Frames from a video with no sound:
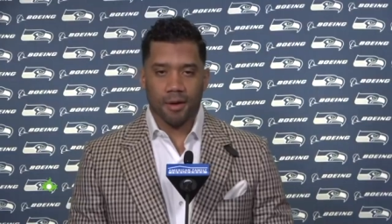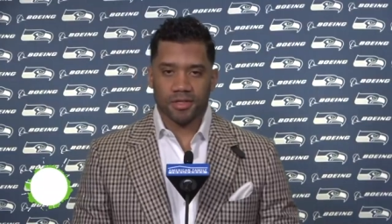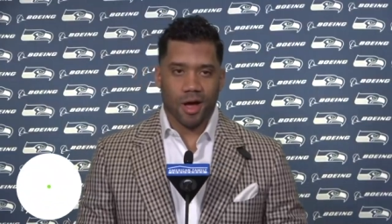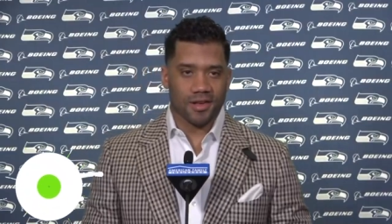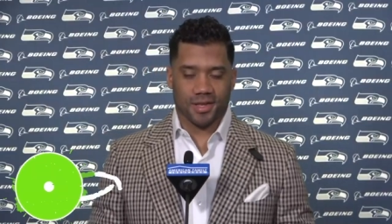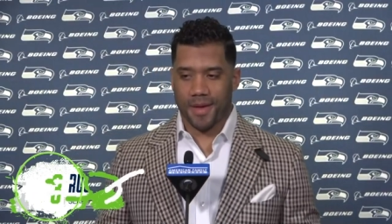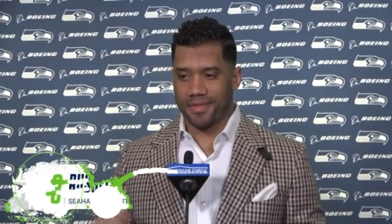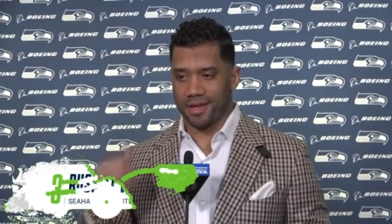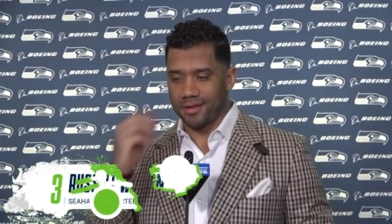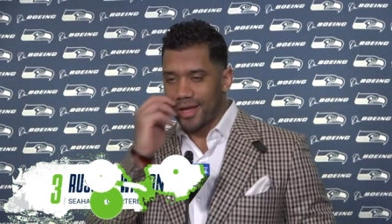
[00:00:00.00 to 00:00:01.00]
it was awesome. I
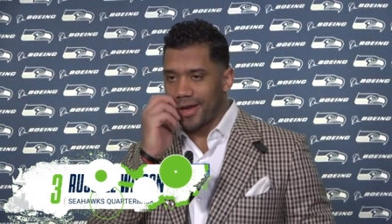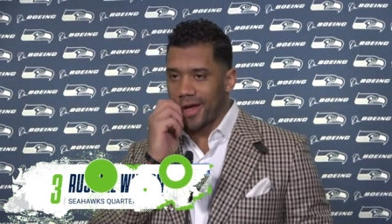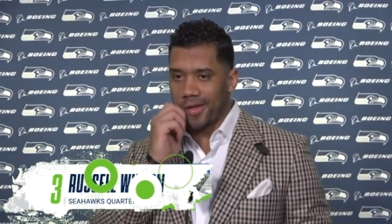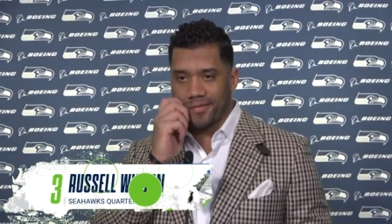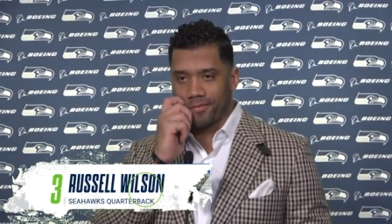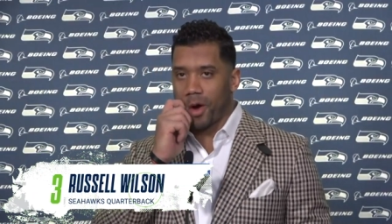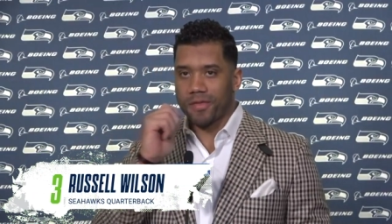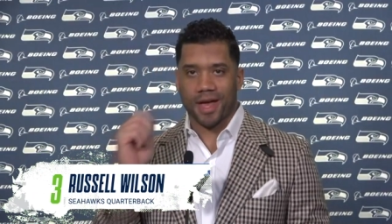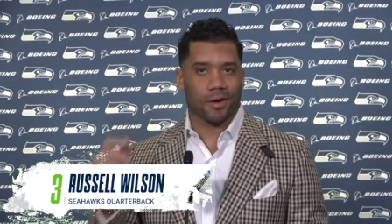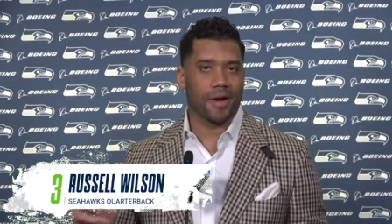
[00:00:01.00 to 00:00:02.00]
think that uh, they
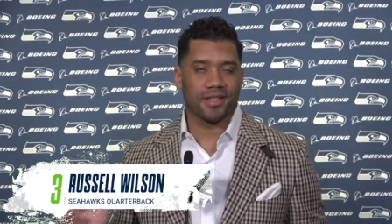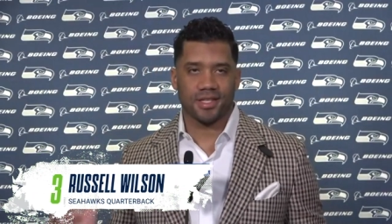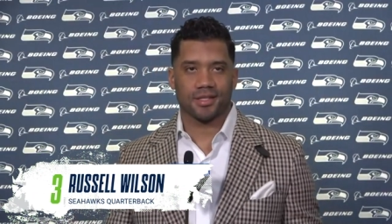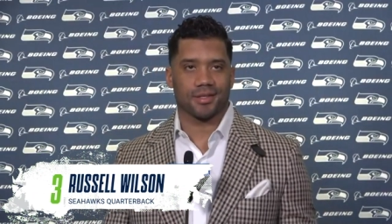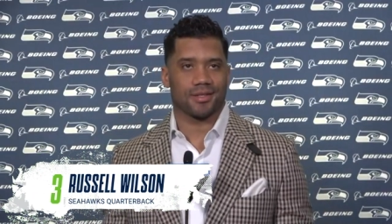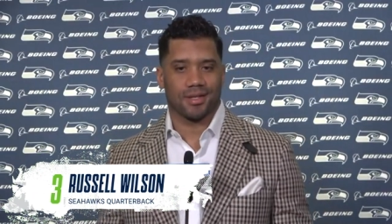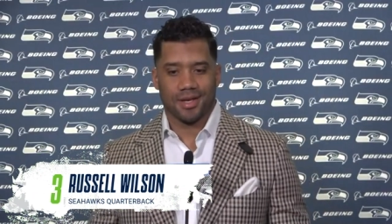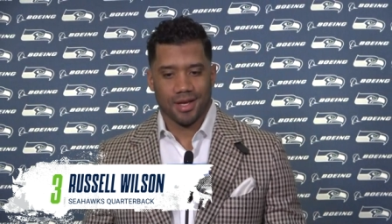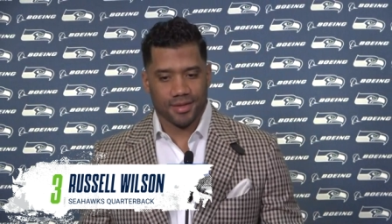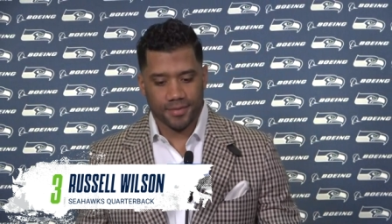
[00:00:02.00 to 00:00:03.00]
both had great seasons.
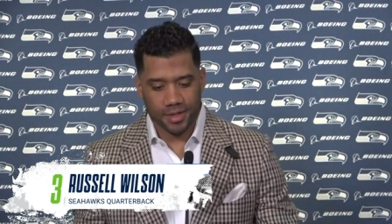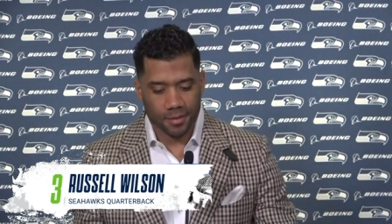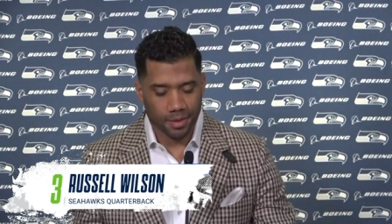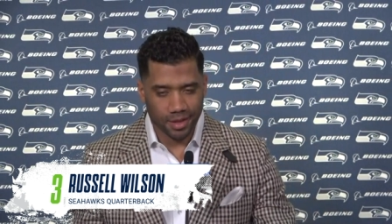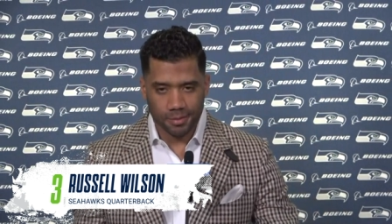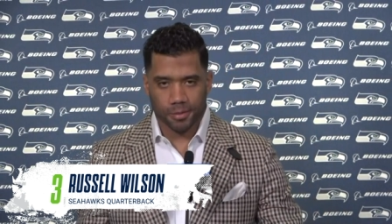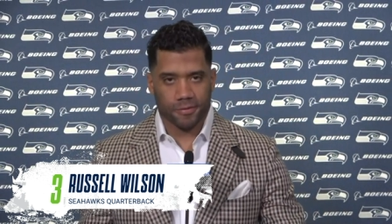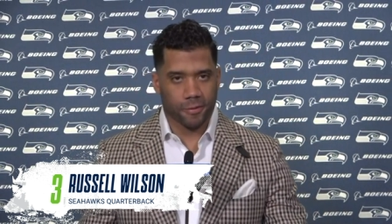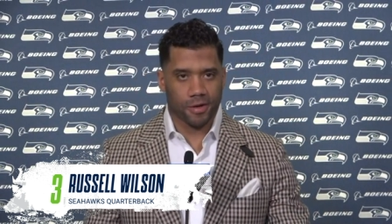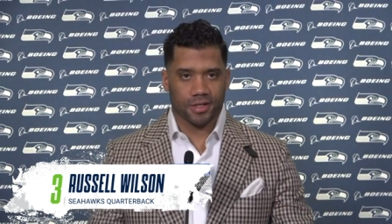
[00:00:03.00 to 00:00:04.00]
They've been unbelievable
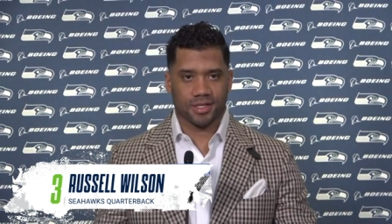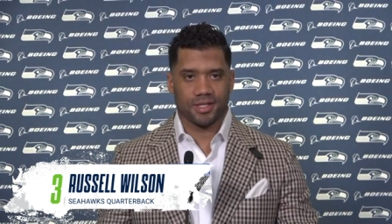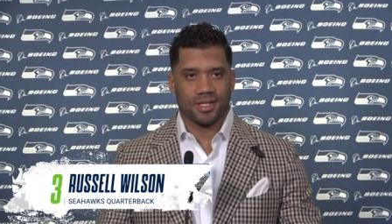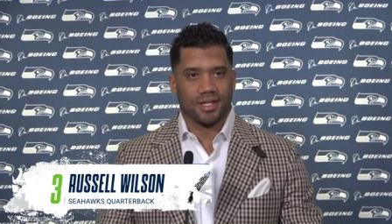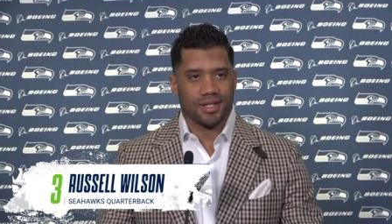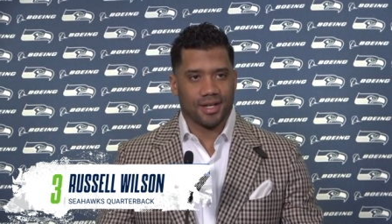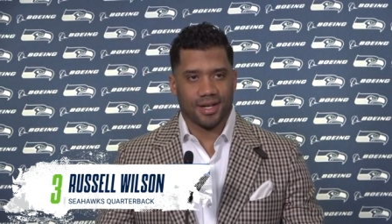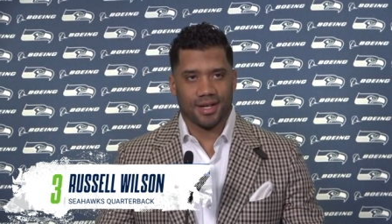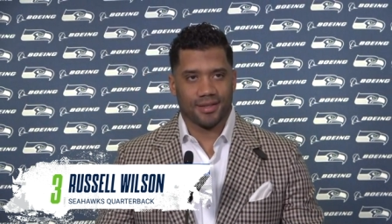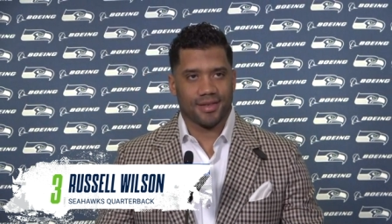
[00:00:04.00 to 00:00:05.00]
for us.
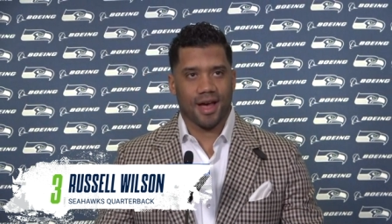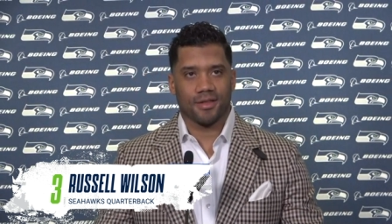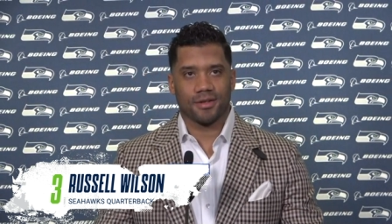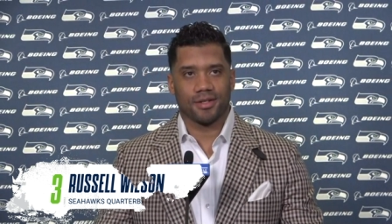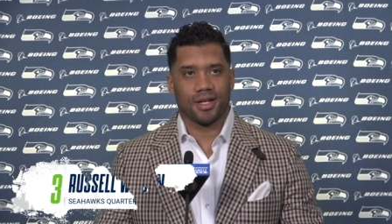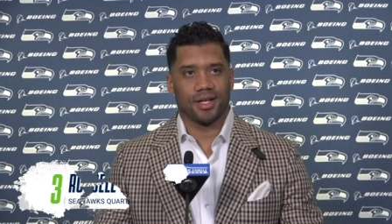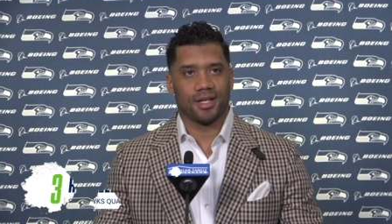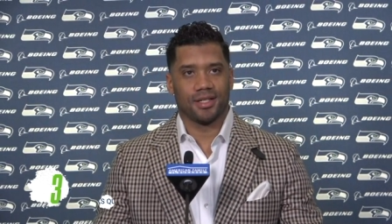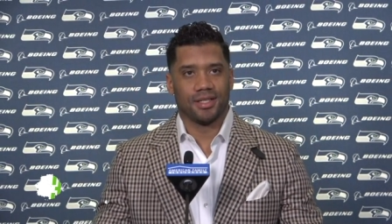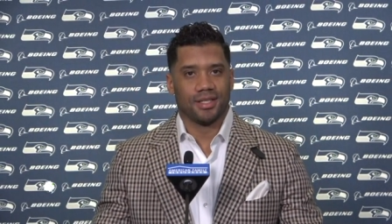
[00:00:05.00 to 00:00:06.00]
Uh, Tyler,
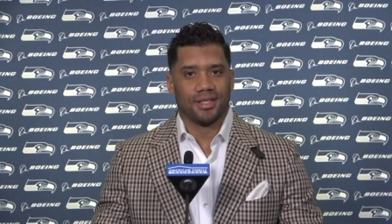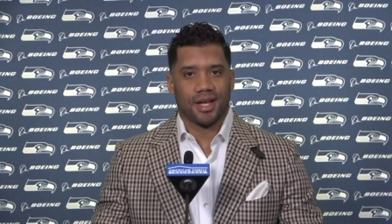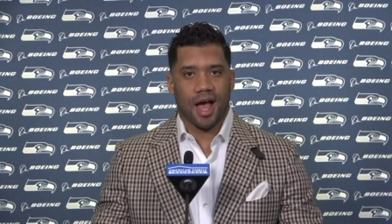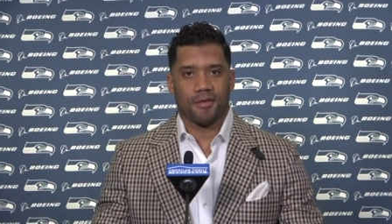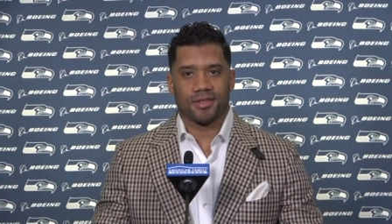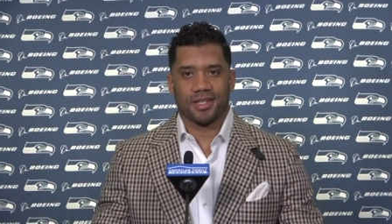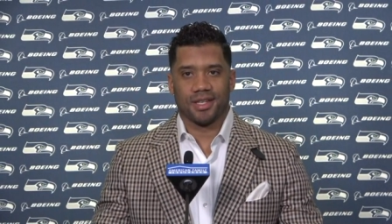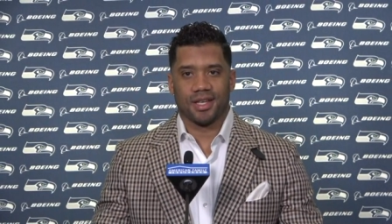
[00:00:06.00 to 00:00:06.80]
uh, obviously,